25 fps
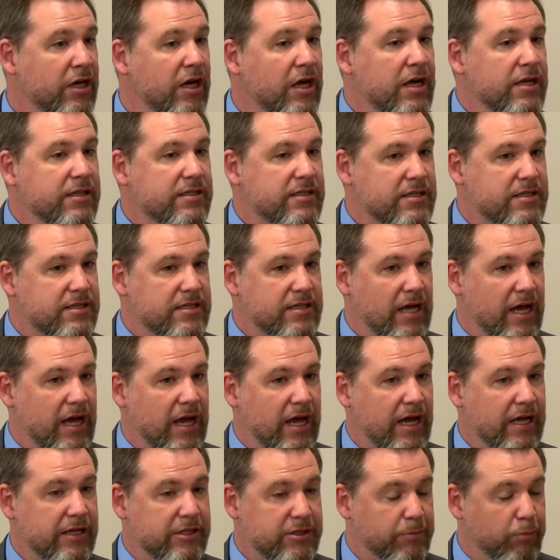
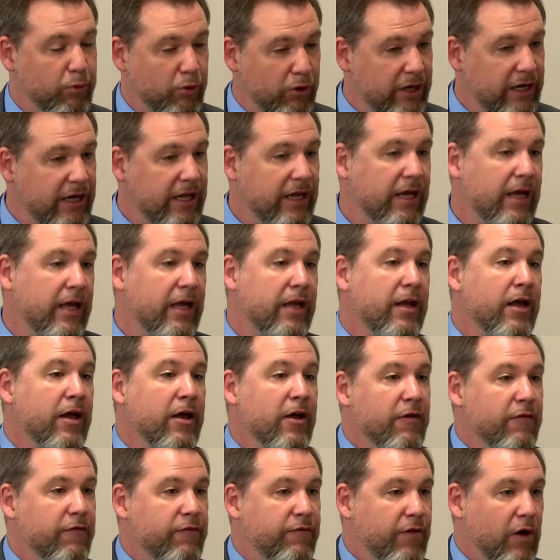to bring in
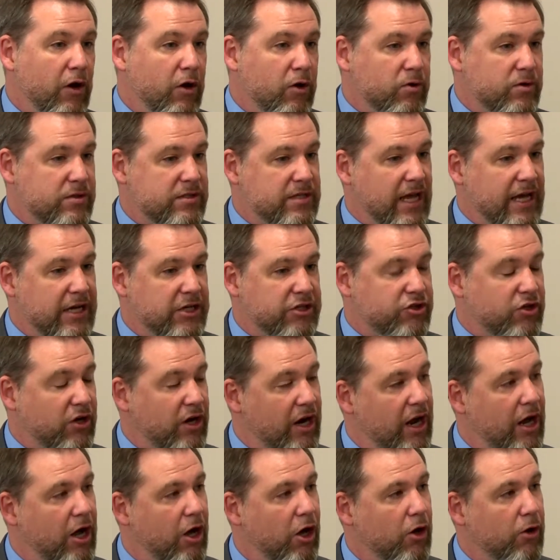folks, extra
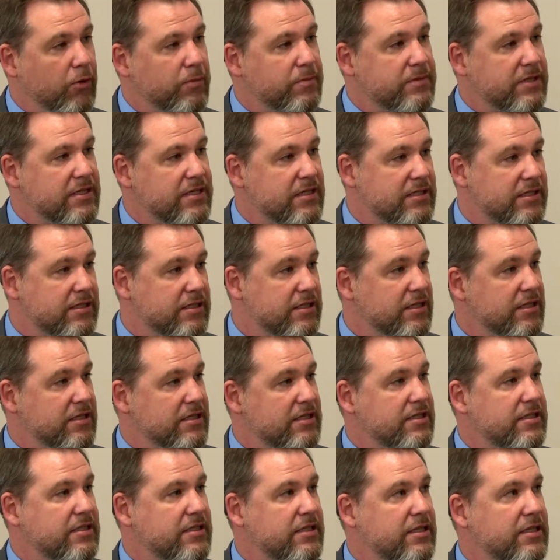help
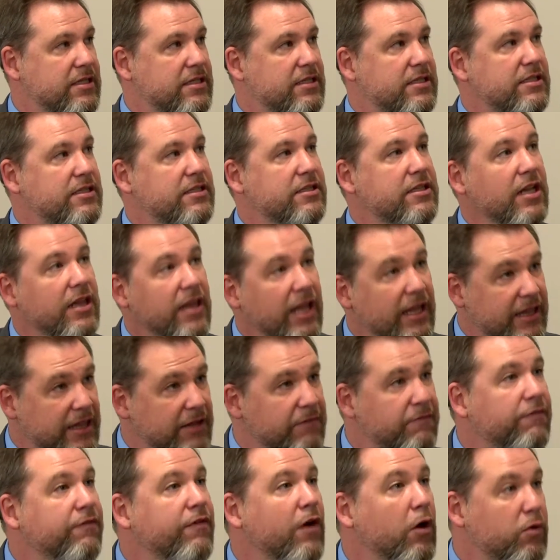to let
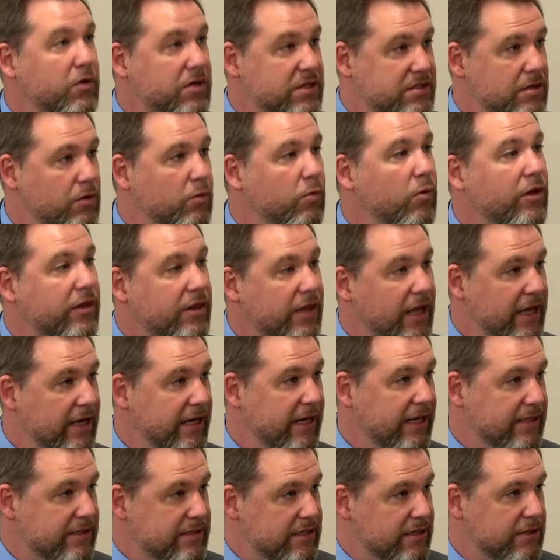them focus on what they
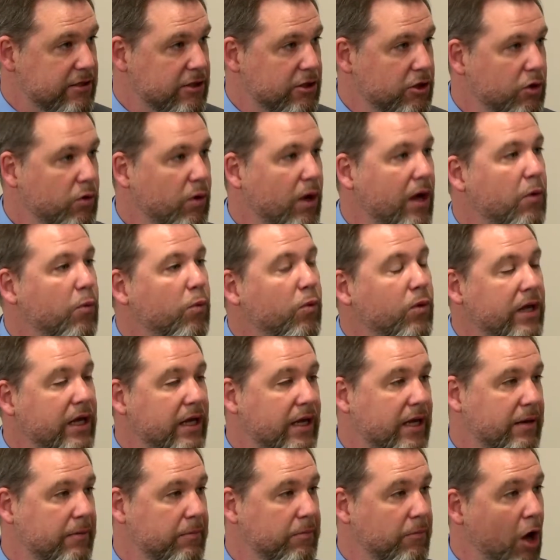need to do, and we
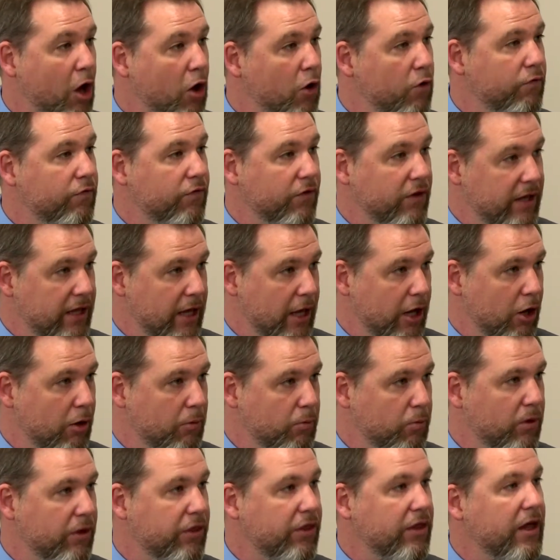can hopefully help
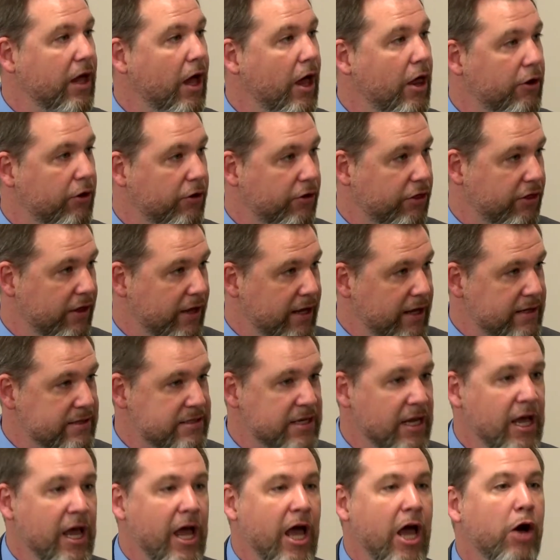with the other things,
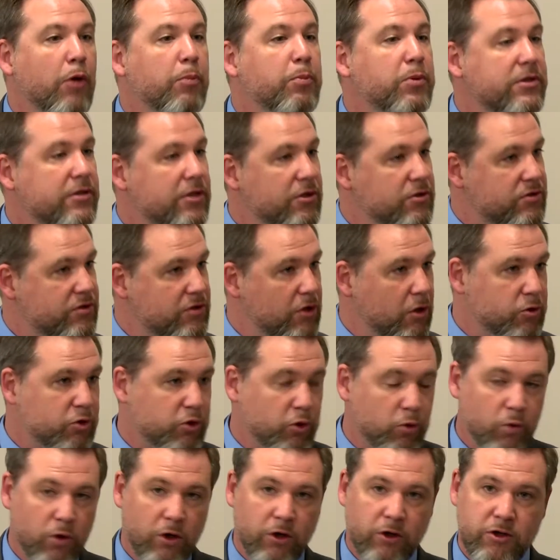help with those social
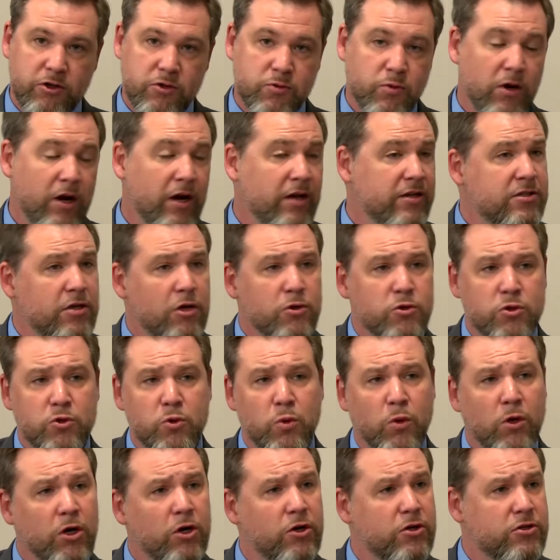workers. Social
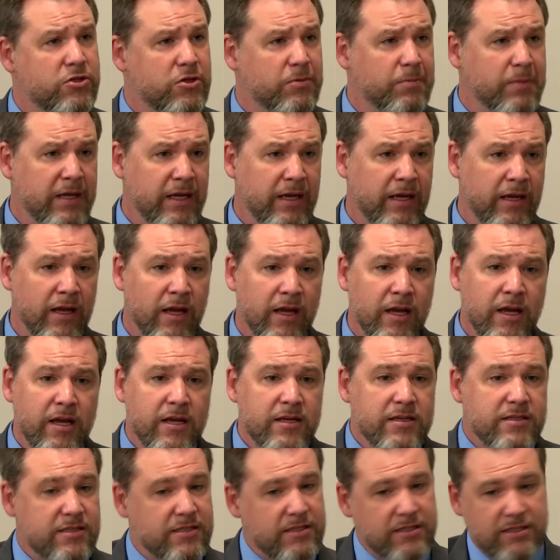workers are being
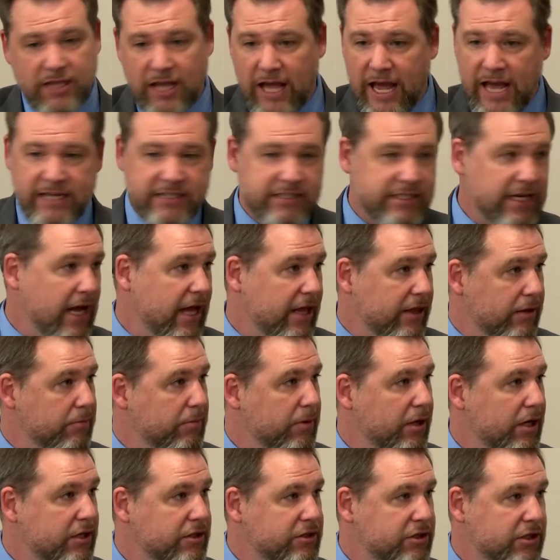slashed out of the
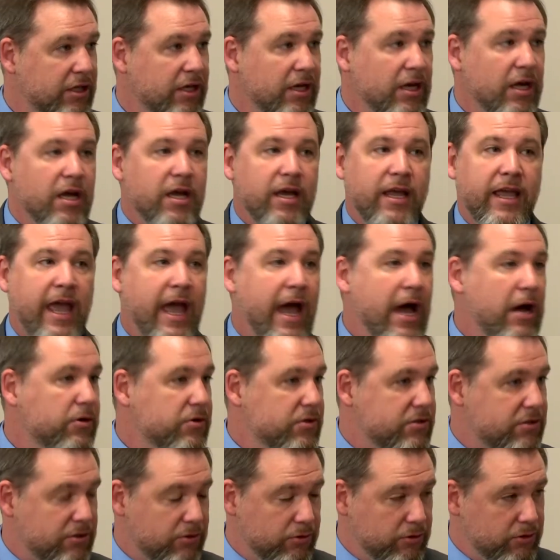budget.
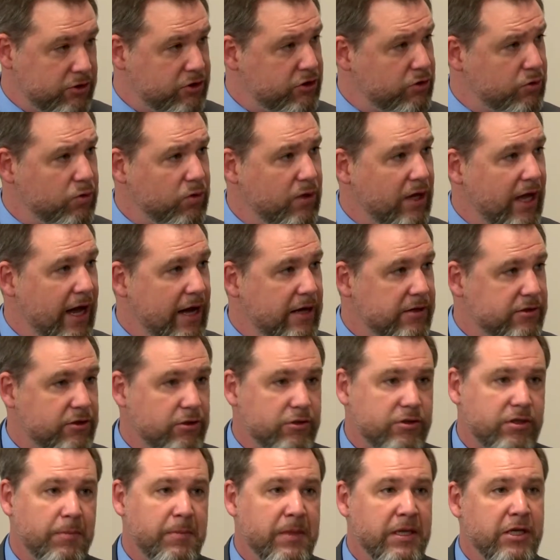Counselors, school
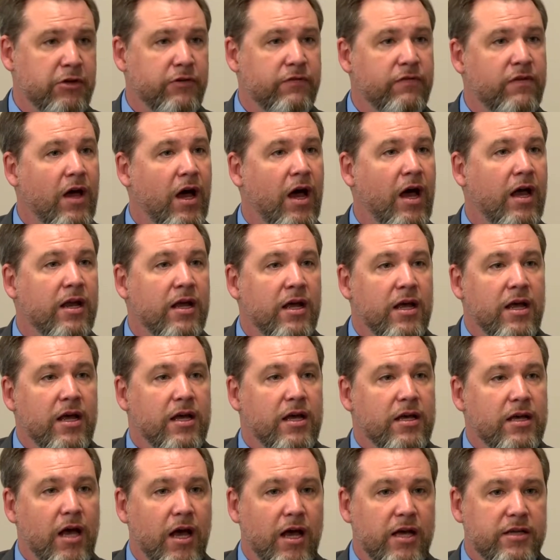counselors. I mean, you've got
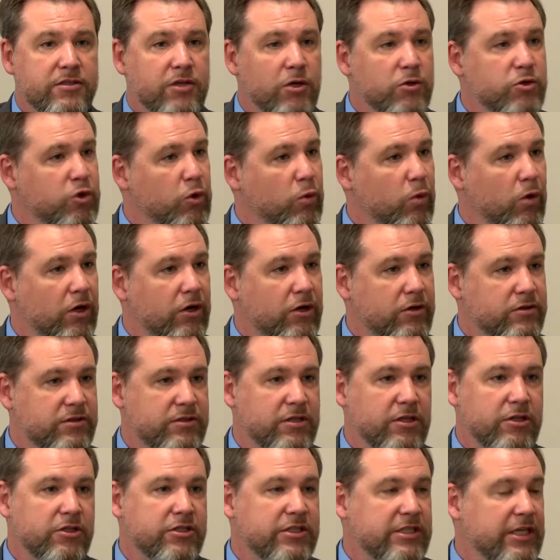social workers
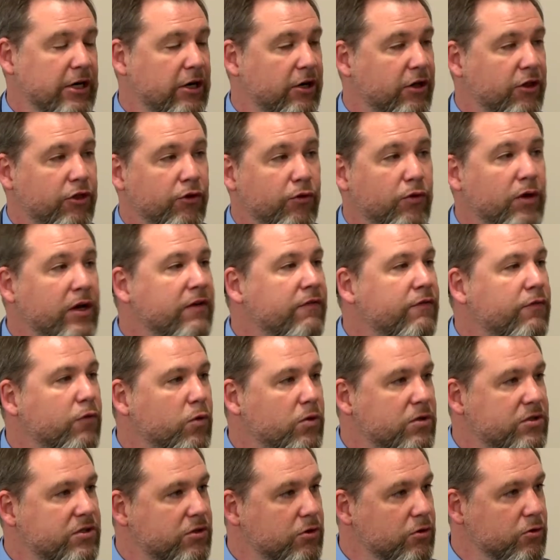that are sharing 3 and 4
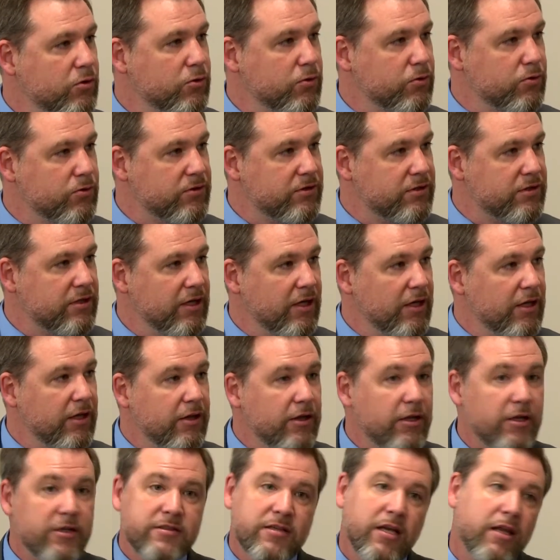schools.
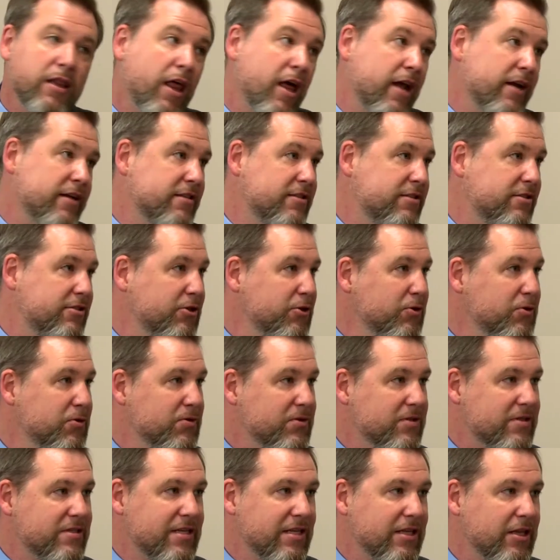There's a lot of
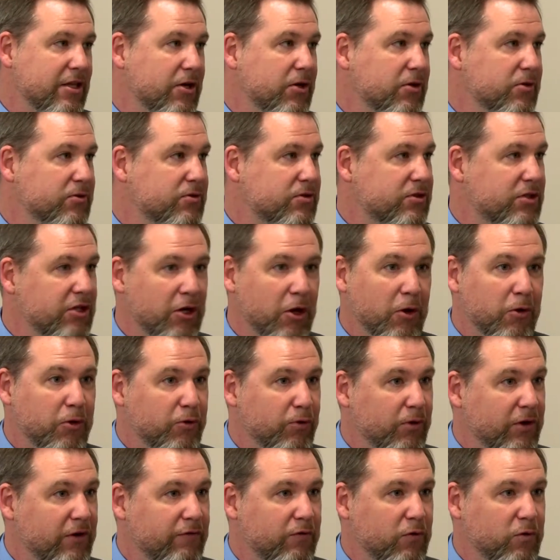students in those 3
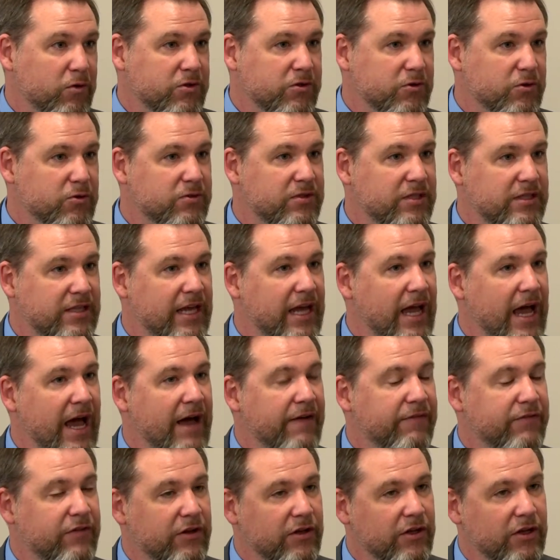to 4 schools that they
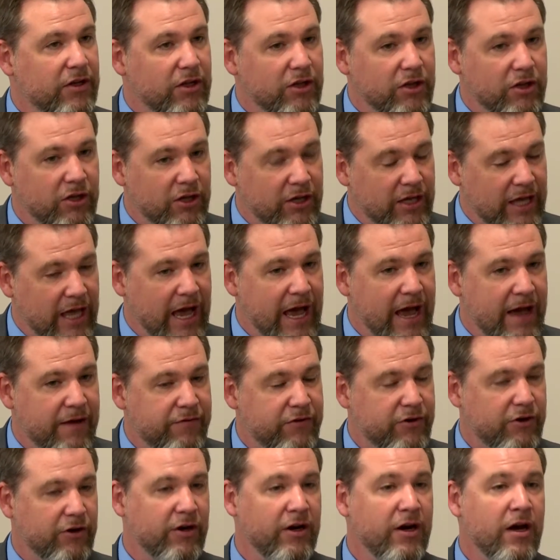have to look
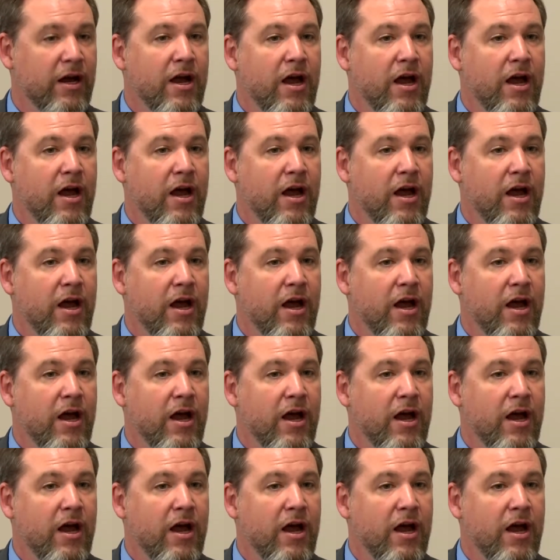after.